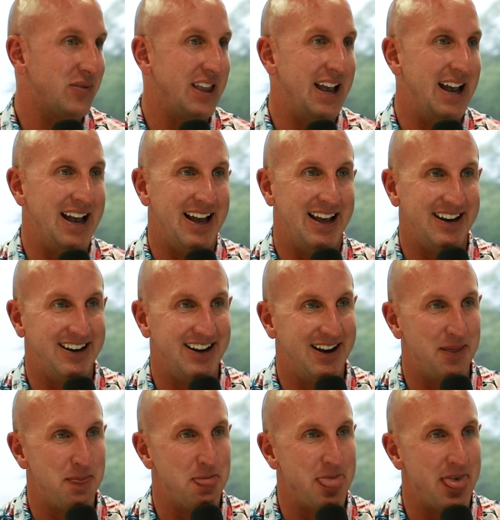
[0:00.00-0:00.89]
And
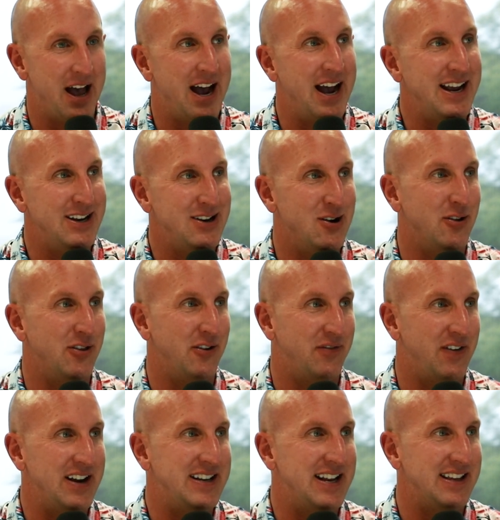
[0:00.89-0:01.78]
I know that
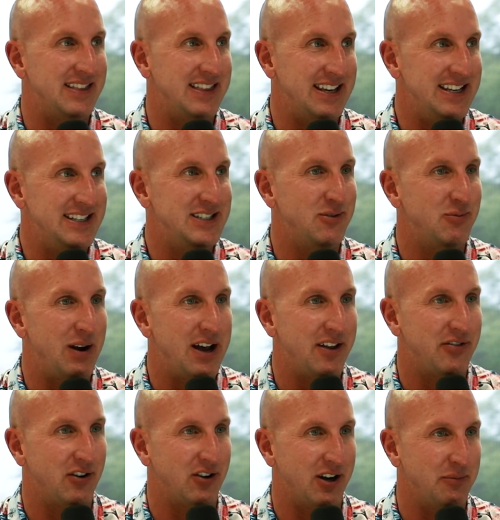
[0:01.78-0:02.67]
if I take the easy
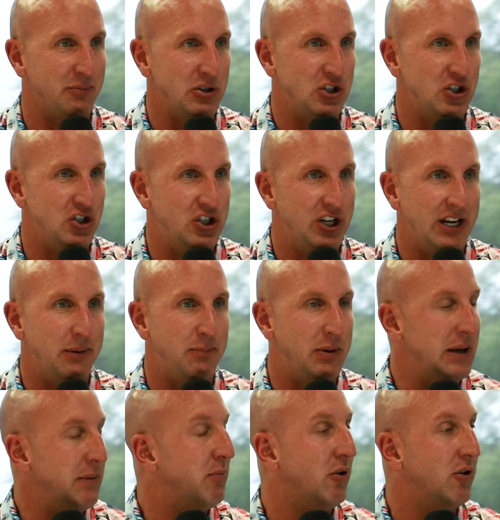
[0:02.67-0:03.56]
route, they're going to be shitty
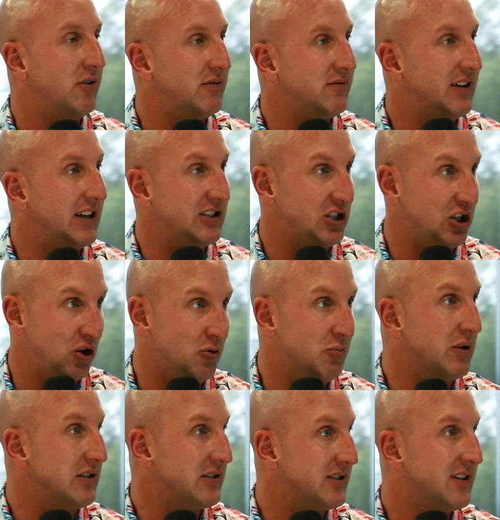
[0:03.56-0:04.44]
people as
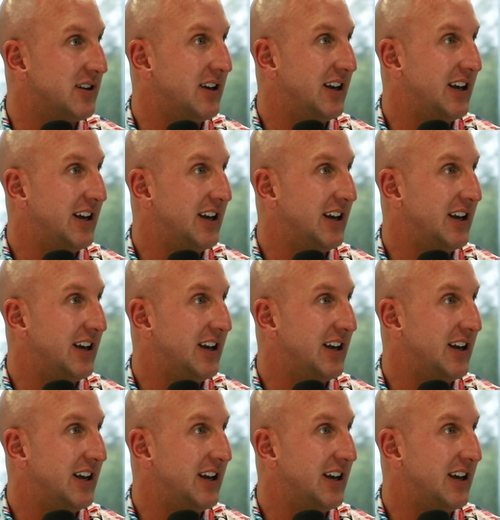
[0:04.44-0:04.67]
humans.